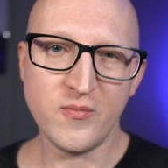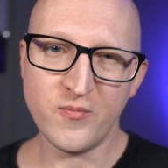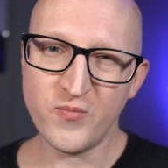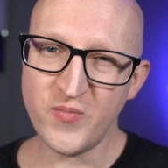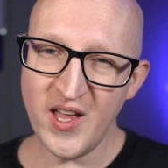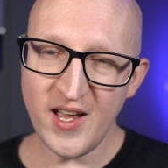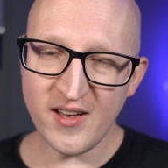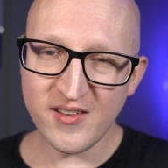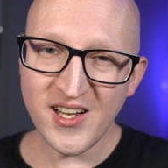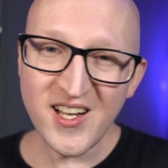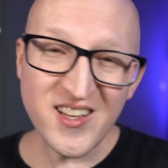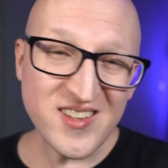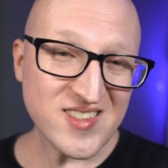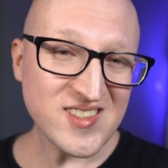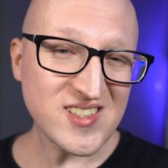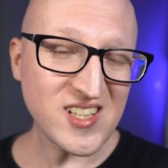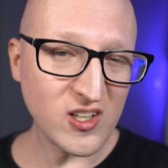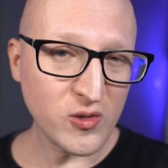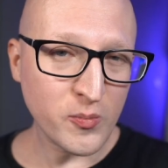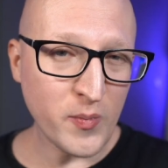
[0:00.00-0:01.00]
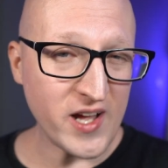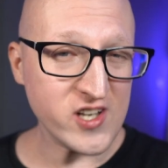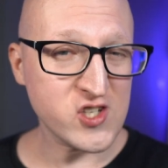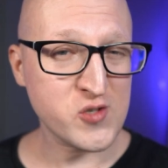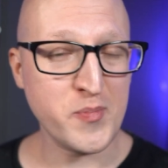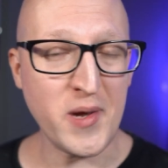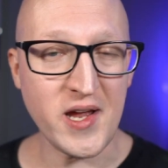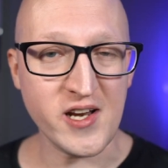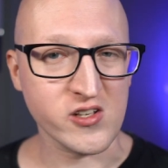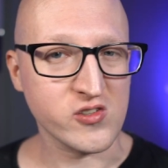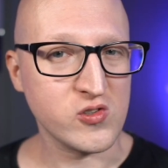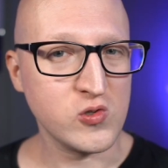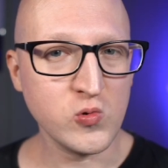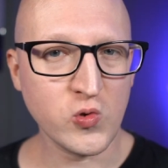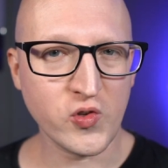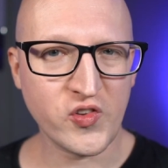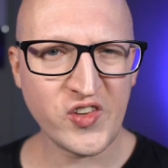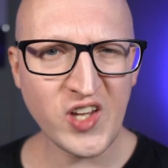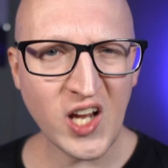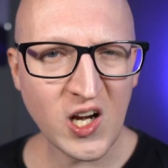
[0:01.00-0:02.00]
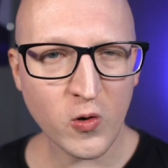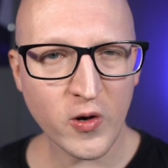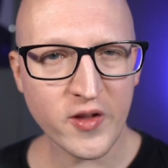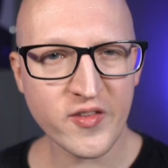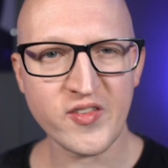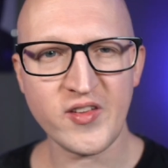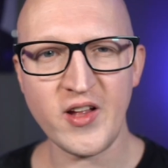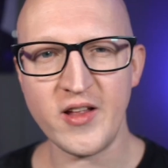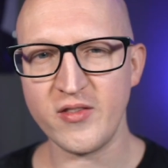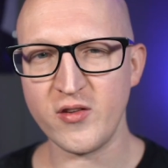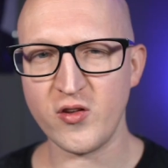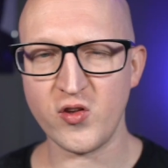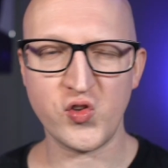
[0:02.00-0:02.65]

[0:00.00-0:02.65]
then it's still much better to use secrets than